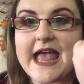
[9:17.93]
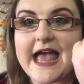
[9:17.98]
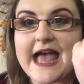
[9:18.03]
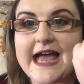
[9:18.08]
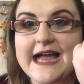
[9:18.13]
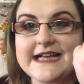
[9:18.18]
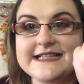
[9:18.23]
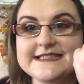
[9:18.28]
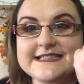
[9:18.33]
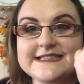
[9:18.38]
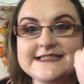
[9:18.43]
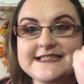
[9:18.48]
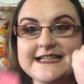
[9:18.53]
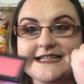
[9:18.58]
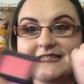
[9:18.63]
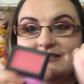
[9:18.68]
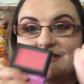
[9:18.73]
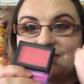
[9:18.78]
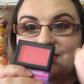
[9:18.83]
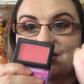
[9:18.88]
as it
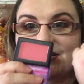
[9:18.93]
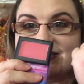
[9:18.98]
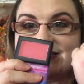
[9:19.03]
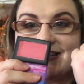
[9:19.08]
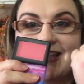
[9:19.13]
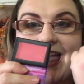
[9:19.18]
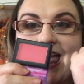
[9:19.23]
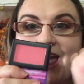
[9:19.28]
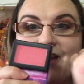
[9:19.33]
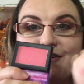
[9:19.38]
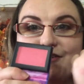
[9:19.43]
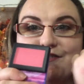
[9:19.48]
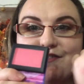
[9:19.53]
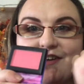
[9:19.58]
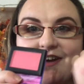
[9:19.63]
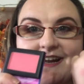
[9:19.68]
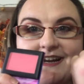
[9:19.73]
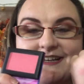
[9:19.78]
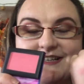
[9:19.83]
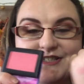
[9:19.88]
did look
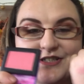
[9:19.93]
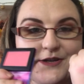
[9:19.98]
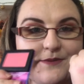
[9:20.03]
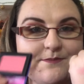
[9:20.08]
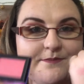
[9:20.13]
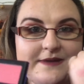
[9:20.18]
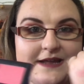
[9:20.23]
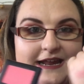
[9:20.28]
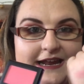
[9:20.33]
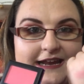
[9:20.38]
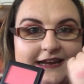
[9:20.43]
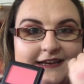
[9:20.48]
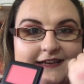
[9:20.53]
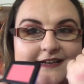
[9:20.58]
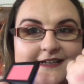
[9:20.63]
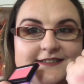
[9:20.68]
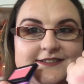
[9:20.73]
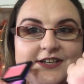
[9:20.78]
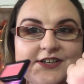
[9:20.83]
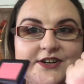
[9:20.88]
terrifying to me
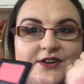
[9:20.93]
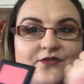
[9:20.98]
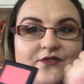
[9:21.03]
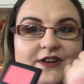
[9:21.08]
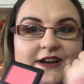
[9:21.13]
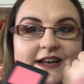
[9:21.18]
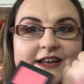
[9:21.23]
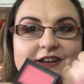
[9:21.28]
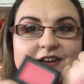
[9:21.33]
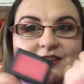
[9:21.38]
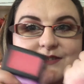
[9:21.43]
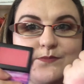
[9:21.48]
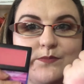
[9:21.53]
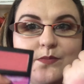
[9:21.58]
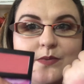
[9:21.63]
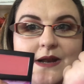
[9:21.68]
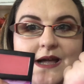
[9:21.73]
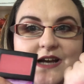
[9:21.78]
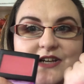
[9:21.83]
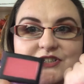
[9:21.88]
because I don't really use
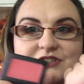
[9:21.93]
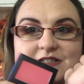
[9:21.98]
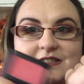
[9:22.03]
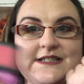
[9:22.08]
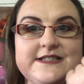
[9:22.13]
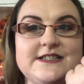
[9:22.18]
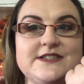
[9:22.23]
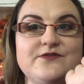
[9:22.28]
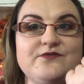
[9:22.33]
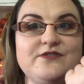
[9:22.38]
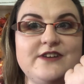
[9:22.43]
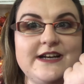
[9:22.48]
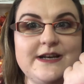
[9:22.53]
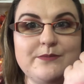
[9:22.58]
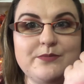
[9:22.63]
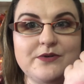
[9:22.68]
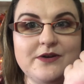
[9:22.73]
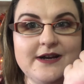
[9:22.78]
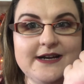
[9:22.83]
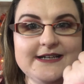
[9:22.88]
blush, and this is really
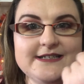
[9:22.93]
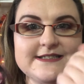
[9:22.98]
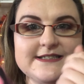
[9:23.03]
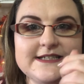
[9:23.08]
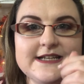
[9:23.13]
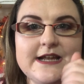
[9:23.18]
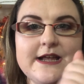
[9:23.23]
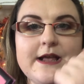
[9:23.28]
bright.